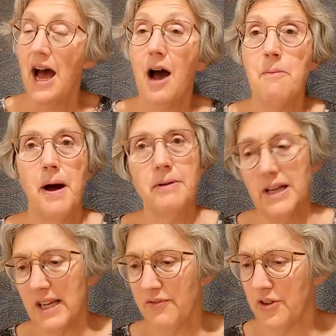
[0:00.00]
I'm
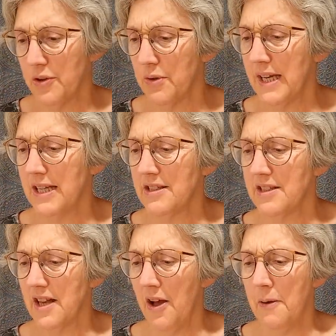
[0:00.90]
going to give you
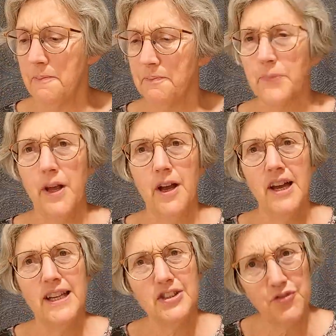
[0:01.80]

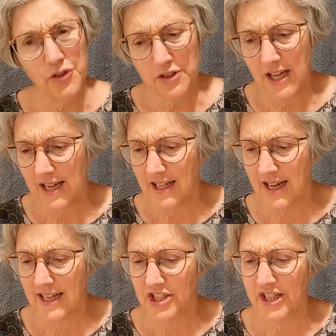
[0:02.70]
its full
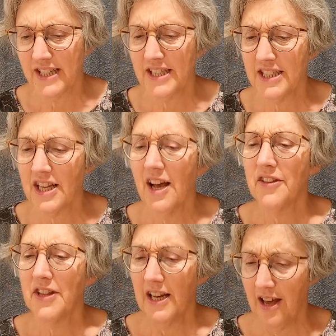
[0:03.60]
title, actually. It is
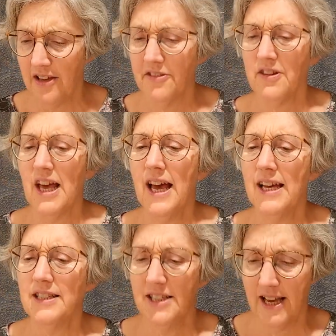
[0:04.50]
The Life
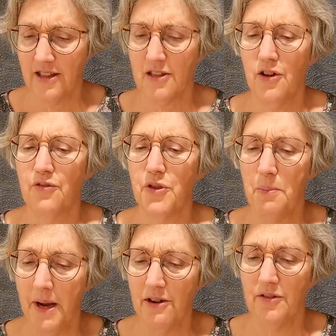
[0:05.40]
and Death of the
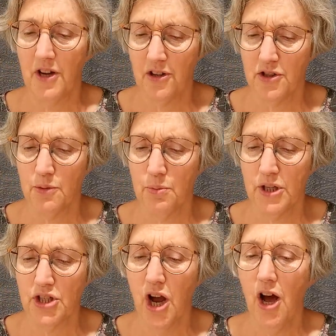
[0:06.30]
Mayor of
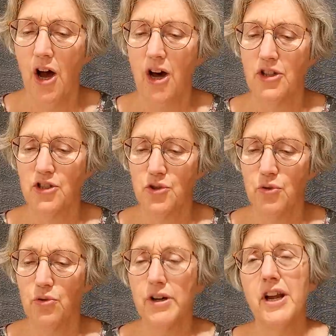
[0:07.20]
Casterbridge, A
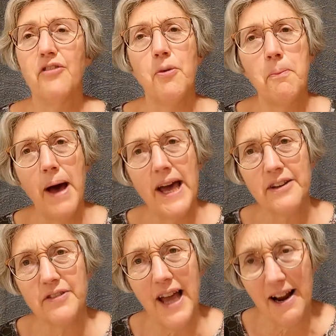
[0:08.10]
Story of a
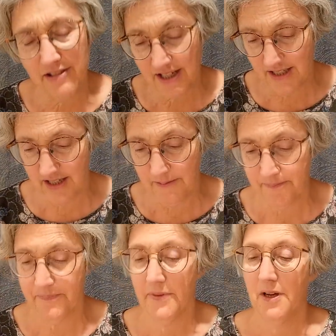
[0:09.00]
Man of Character
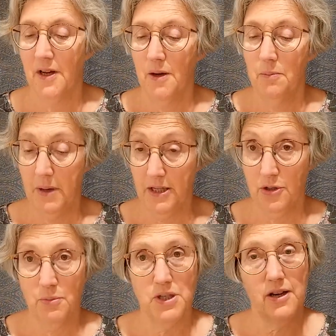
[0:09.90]
by
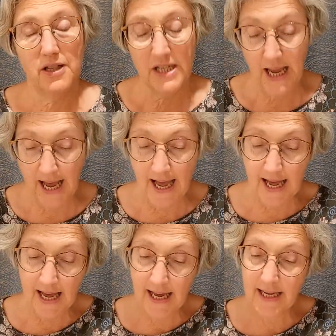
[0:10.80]
Thomas Hardy.
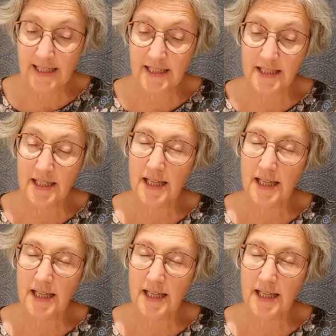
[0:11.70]
And